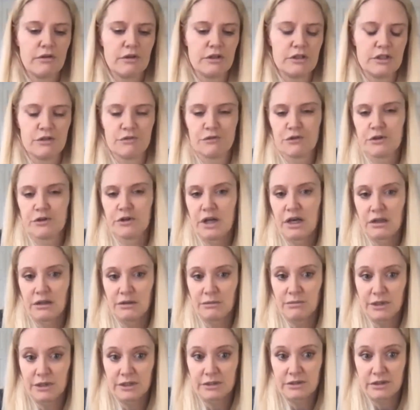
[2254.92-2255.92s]
different
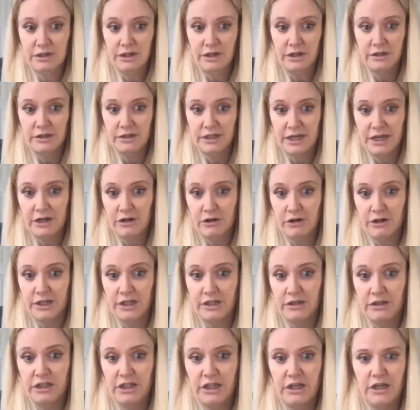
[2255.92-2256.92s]
elements that are
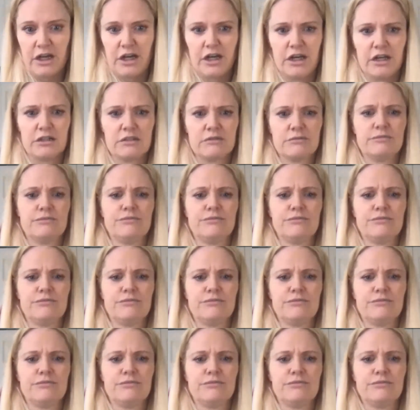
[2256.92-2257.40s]
in the